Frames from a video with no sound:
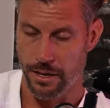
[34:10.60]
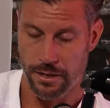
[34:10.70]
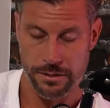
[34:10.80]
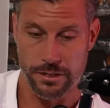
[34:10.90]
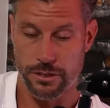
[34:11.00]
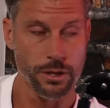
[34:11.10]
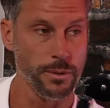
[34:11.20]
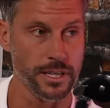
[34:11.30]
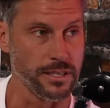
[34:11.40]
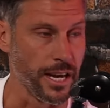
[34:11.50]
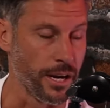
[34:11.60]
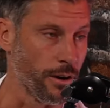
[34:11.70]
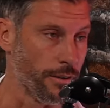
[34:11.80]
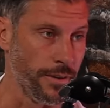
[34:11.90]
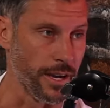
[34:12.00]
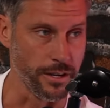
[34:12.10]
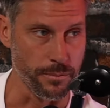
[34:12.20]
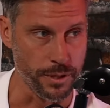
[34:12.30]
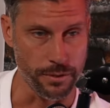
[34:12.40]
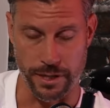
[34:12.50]
So two weeks later, I found a
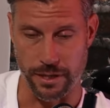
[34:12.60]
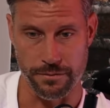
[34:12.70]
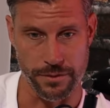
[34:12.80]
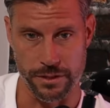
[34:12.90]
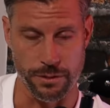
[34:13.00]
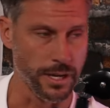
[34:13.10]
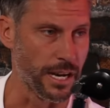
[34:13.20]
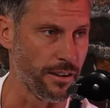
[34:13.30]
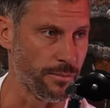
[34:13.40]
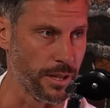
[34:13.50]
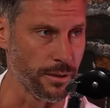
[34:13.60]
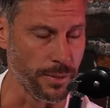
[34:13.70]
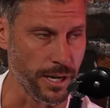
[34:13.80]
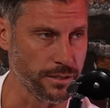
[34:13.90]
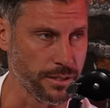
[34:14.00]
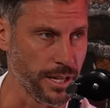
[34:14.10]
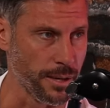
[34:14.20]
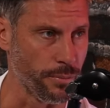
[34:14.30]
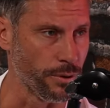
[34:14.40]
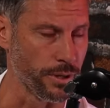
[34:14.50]
building for two and a half million bucks, and they
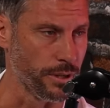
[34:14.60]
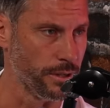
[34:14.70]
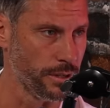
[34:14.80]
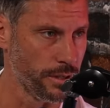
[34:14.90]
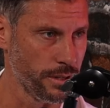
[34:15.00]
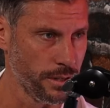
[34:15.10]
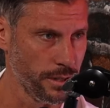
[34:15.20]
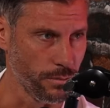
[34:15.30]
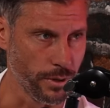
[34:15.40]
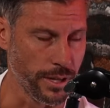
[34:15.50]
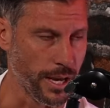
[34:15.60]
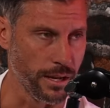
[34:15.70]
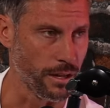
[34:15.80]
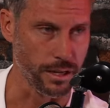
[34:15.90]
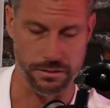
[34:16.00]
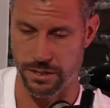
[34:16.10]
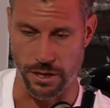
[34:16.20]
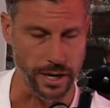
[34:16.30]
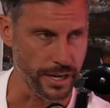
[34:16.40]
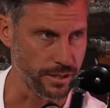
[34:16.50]
bought it without, like,
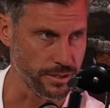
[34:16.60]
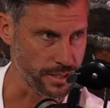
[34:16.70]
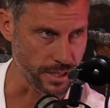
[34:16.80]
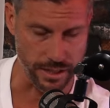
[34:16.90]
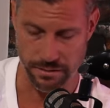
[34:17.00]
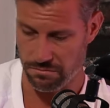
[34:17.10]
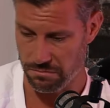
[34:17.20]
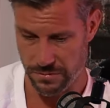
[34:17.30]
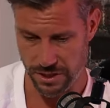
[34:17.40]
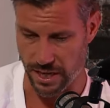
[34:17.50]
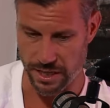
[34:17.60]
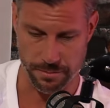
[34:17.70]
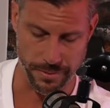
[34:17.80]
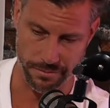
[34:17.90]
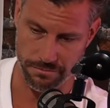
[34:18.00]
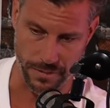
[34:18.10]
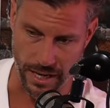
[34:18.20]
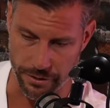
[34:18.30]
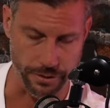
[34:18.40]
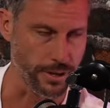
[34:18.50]
sight unseen, charged me one
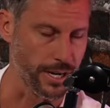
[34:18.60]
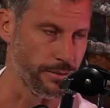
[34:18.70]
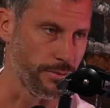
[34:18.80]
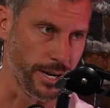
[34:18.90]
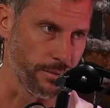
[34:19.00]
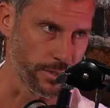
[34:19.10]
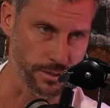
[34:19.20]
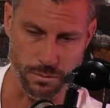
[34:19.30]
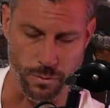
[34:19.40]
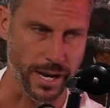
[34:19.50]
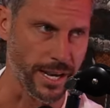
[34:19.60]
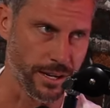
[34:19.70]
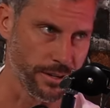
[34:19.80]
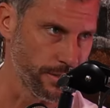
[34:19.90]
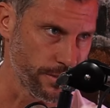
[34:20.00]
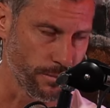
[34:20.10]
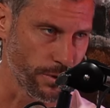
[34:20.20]
hundred grand rent, which is way unders on wow.